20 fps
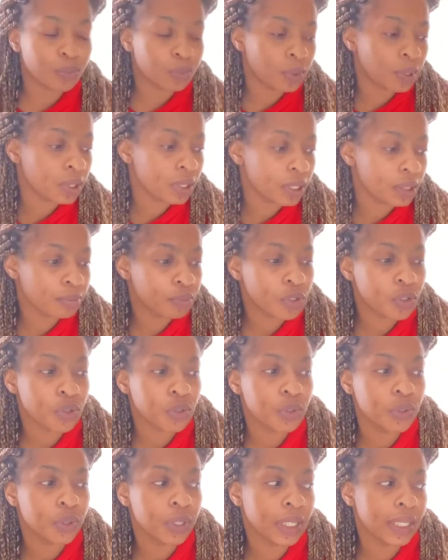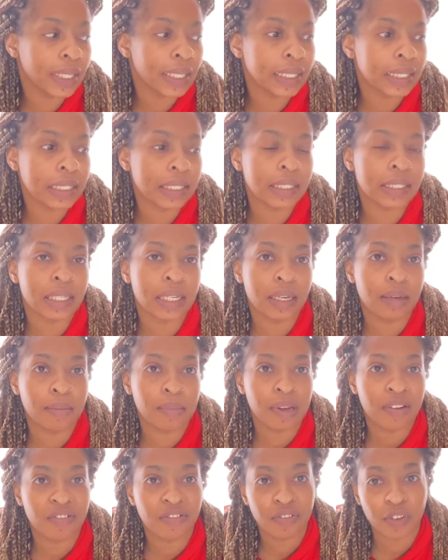welcome to another day in
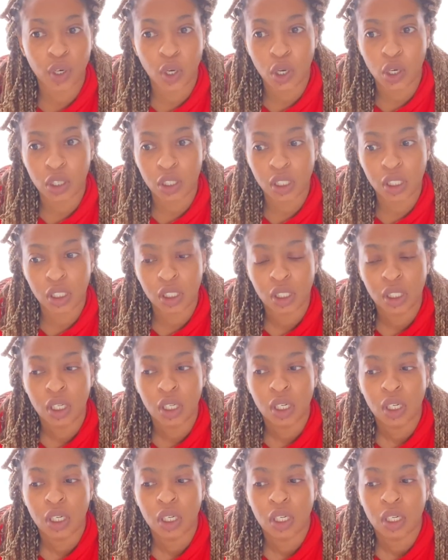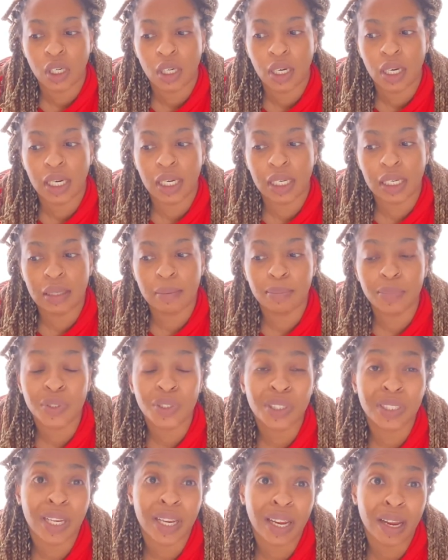my vlog.
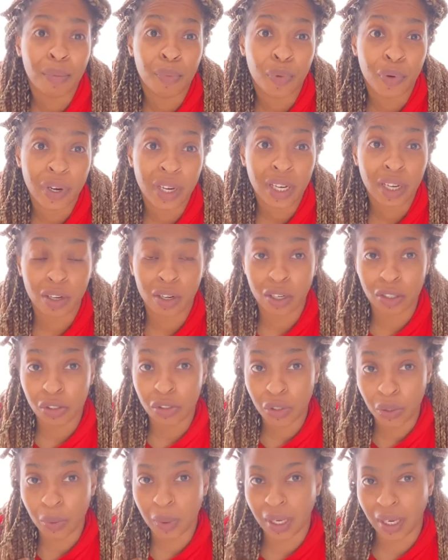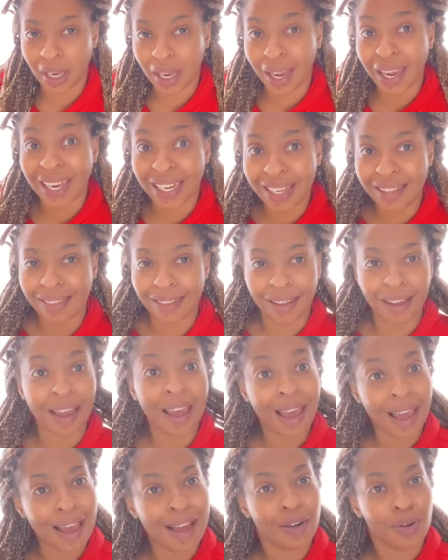Today I'm really not doing anything
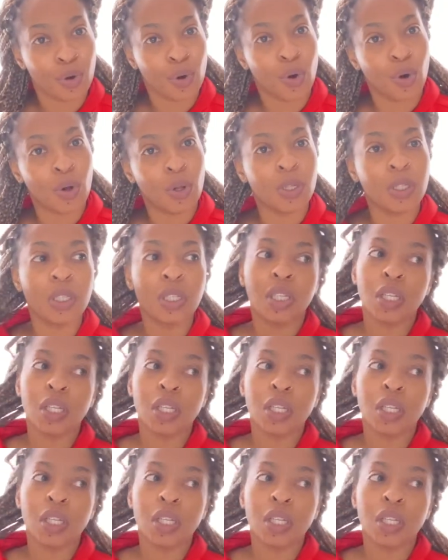at all.